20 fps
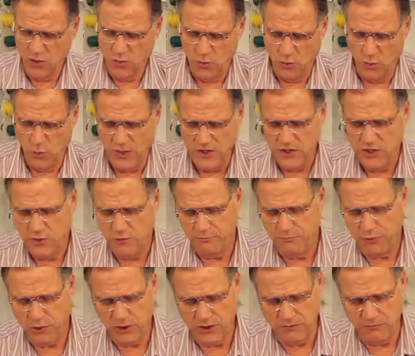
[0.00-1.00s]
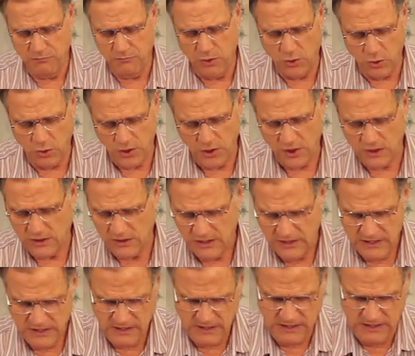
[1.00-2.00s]
when you put more
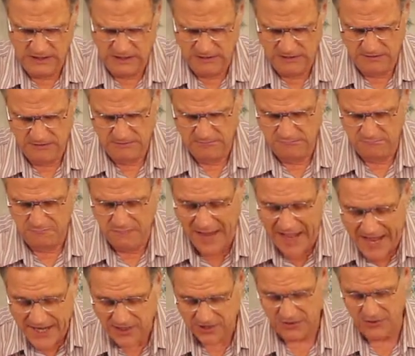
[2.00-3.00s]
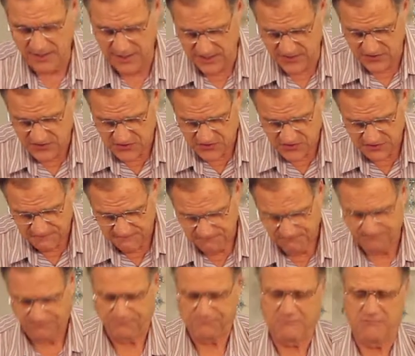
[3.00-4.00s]
batteries
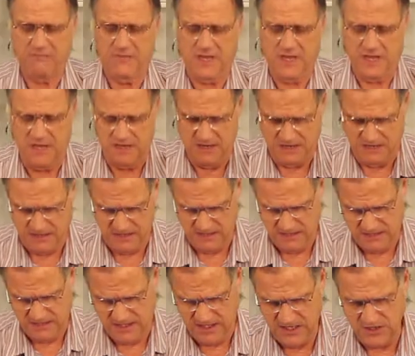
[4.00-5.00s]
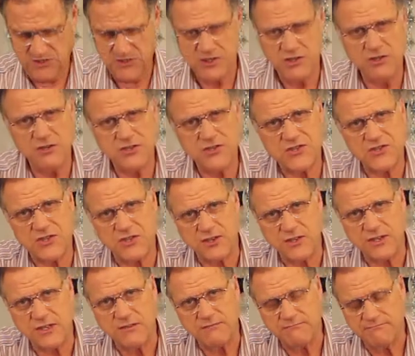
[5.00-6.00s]
into your
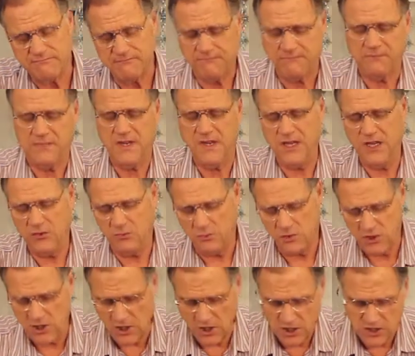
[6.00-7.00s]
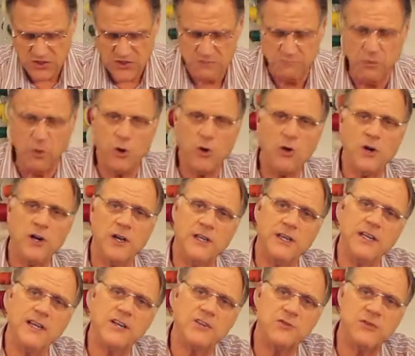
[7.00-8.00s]
circuit, it will cause more
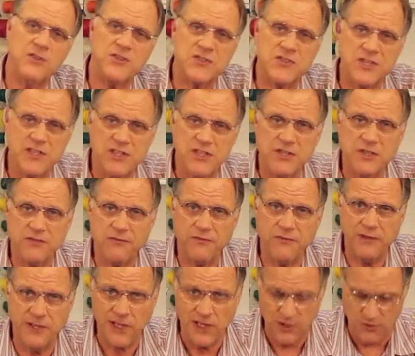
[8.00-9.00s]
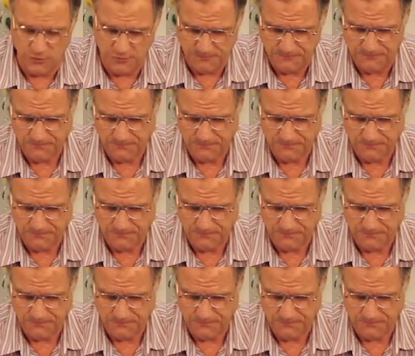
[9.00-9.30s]
electricity to flow.